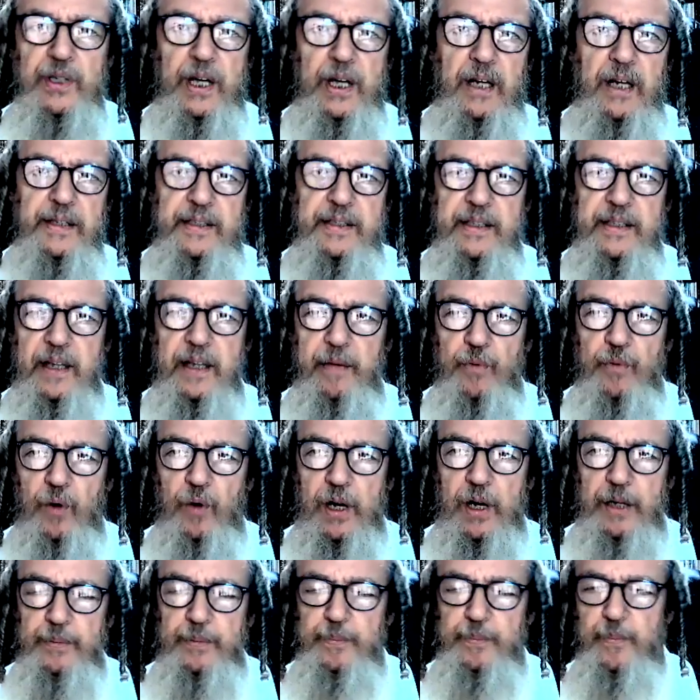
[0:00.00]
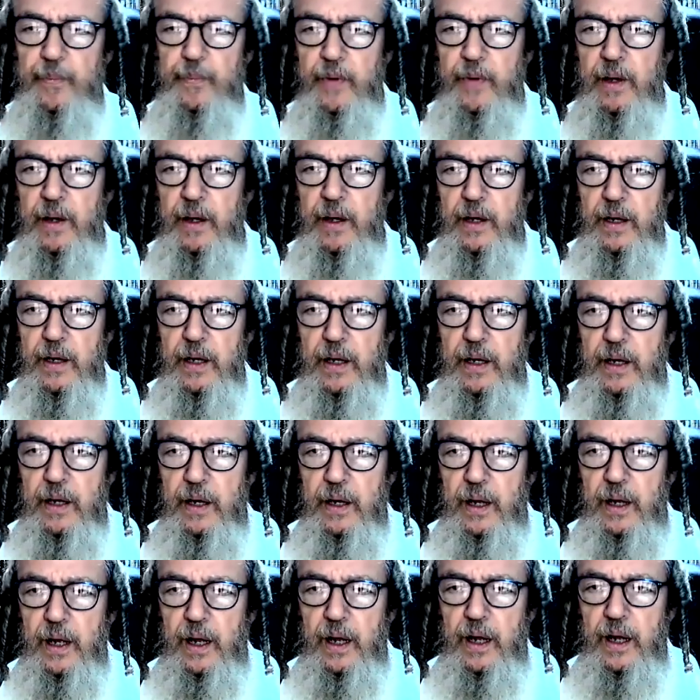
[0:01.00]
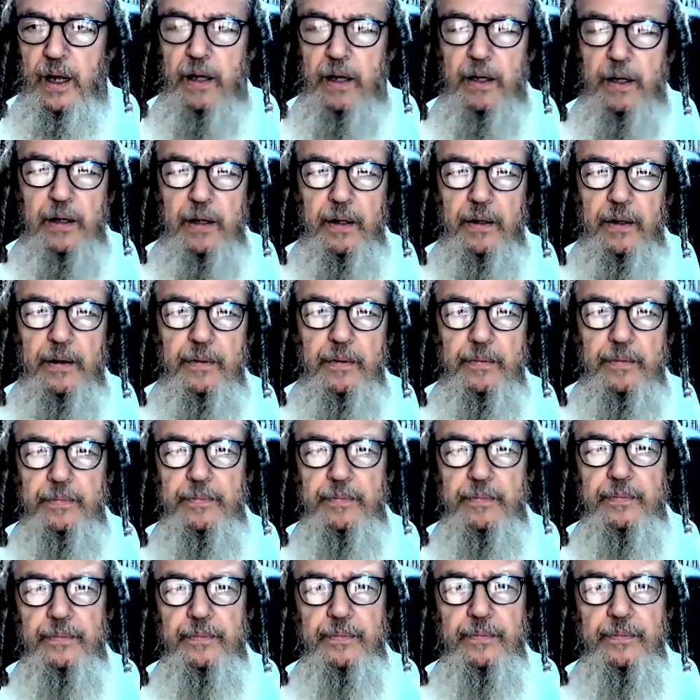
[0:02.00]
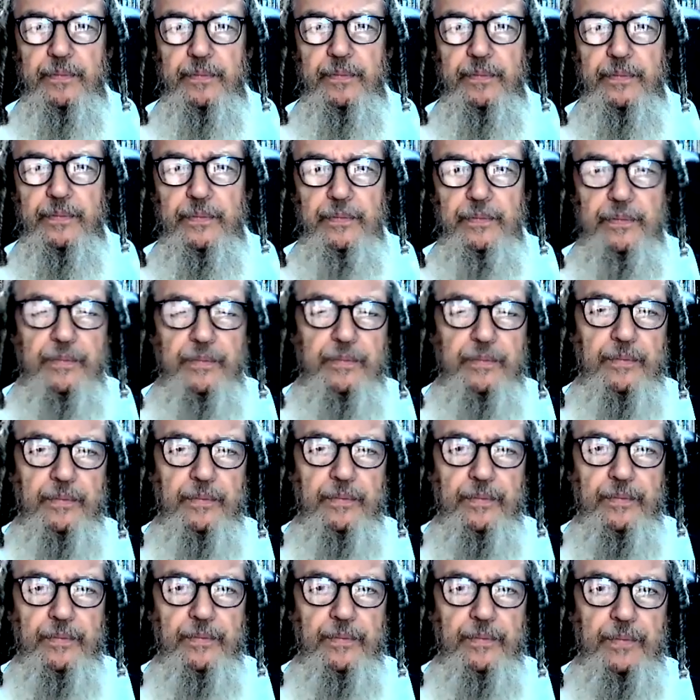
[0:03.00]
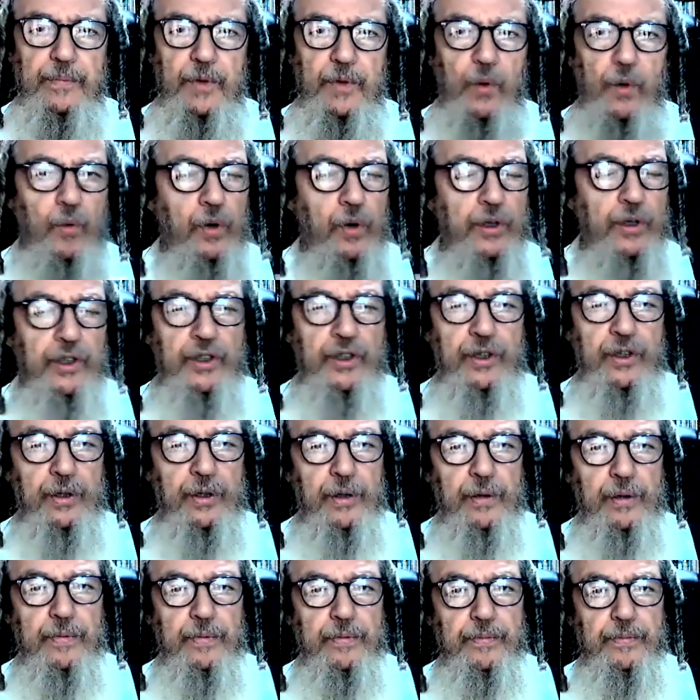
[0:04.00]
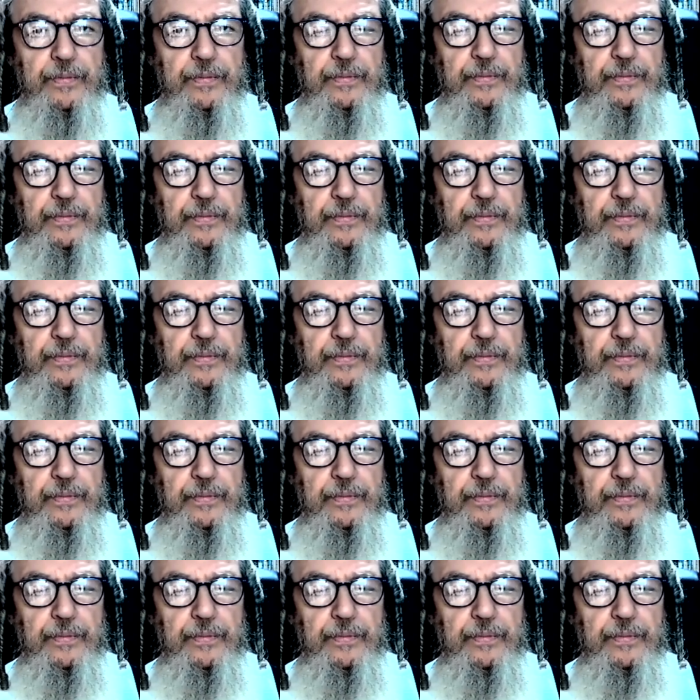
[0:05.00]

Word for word: tell someone, um, "What did you do?"